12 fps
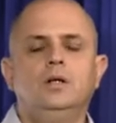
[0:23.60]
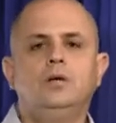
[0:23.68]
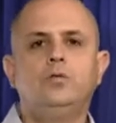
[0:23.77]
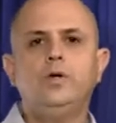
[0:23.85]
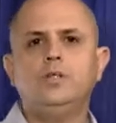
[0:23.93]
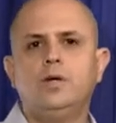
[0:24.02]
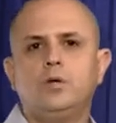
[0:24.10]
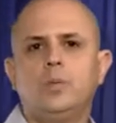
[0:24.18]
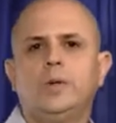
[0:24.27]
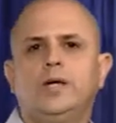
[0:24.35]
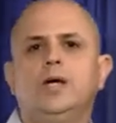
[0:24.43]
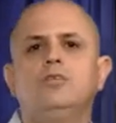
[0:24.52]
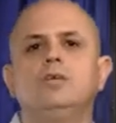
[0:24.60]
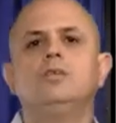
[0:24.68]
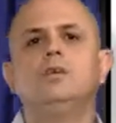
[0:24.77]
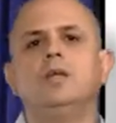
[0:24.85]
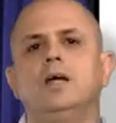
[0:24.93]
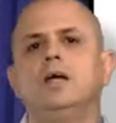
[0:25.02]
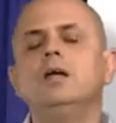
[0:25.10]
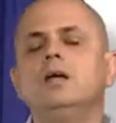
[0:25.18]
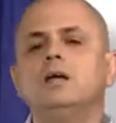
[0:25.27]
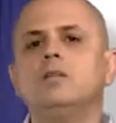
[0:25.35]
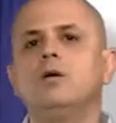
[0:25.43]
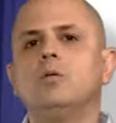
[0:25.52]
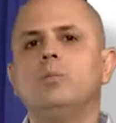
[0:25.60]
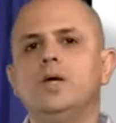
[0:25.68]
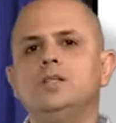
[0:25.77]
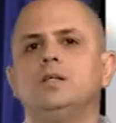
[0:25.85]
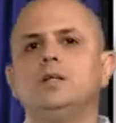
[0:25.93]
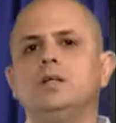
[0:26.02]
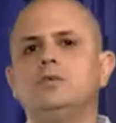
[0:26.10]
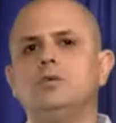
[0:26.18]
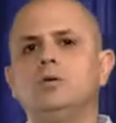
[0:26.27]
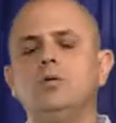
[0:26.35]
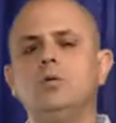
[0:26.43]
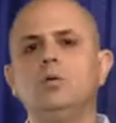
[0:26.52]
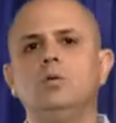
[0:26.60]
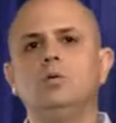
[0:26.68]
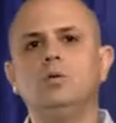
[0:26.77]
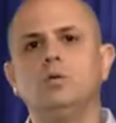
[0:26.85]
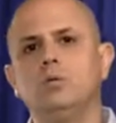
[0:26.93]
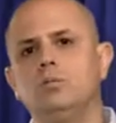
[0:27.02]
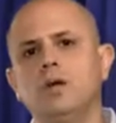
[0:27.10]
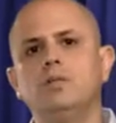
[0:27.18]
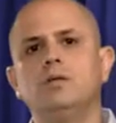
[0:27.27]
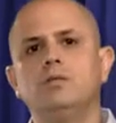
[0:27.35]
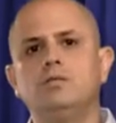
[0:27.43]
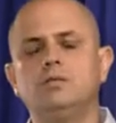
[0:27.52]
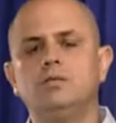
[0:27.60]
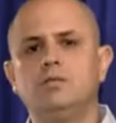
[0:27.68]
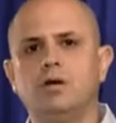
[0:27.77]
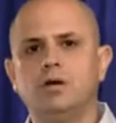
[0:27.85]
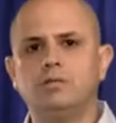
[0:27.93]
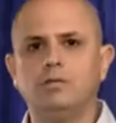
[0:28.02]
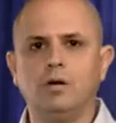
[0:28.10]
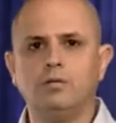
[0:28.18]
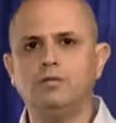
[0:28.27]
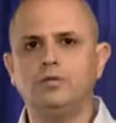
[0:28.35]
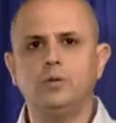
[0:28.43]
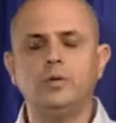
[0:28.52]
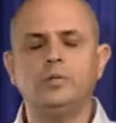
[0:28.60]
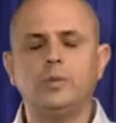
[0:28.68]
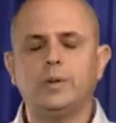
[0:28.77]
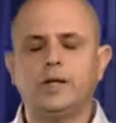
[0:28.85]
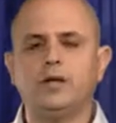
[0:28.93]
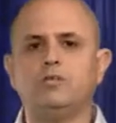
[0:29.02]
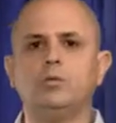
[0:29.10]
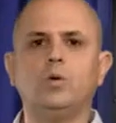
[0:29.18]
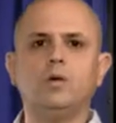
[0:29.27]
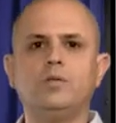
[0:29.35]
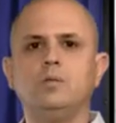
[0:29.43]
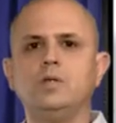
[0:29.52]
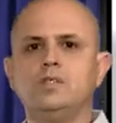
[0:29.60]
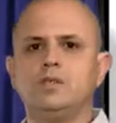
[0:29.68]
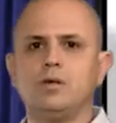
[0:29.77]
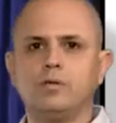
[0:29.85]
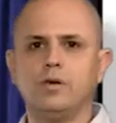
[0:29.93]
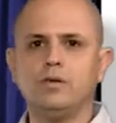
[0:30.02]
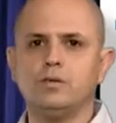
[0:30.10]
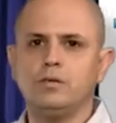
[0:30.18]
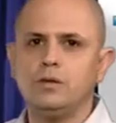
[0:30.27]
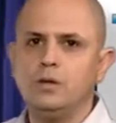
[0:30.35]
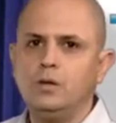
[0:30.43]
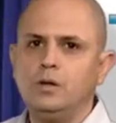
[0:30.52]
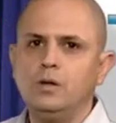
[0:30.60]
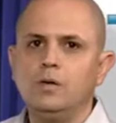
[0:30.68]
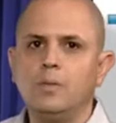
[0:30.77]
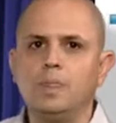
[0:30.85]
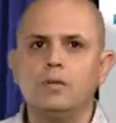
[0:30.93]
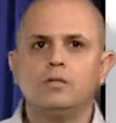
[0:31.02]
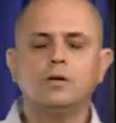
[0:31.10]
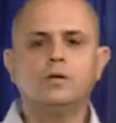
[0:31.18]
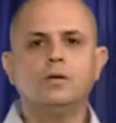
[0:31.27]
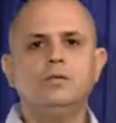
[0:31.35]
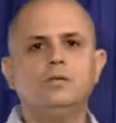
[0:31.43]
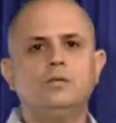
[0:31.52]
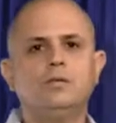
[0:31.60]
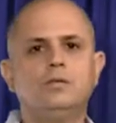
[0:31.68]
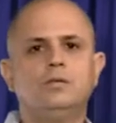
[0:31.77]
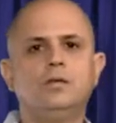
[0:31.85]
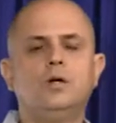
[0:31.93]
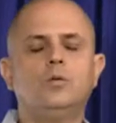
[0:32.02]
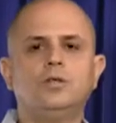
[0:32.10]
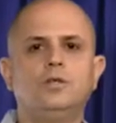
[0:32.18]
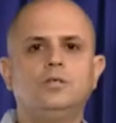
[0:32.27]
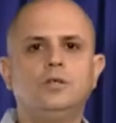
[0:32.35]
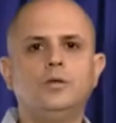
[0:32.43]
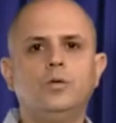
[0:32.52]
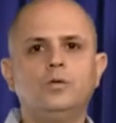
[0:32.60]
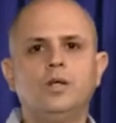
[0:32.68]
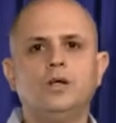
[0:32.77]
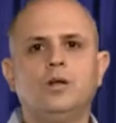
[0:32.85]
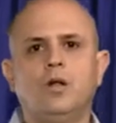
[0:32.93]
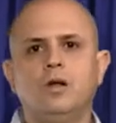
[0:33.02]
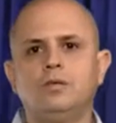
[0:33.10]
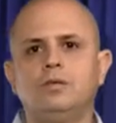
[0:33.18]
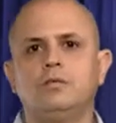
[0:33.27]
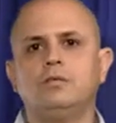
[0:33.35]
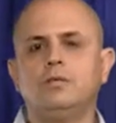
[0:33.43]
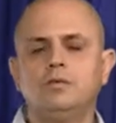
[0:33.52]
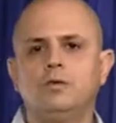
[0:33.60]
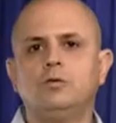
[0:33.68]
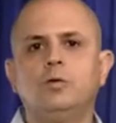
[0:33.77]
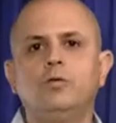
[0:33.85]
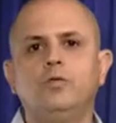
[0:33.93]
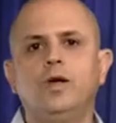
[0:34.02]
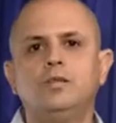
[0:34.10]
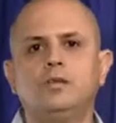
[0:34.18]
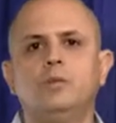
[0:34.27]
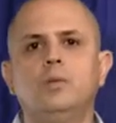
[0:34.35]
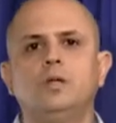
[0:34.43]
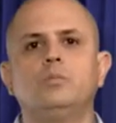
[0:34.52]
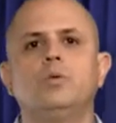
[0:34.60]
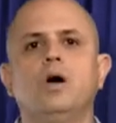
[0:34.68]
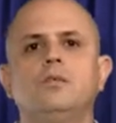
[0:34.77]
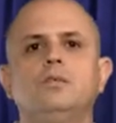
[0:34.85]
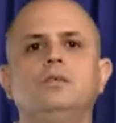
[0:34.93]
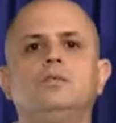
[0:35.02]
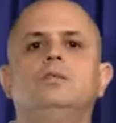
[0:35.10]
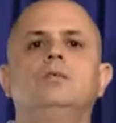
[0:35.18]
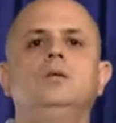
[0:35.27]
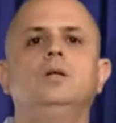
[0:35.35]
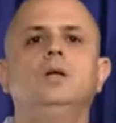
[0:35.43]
If we take replication today, there are basically two methods of doing replication. One of them is synchronous. Synchronous equals zero data loss. It's a two-phase commit process.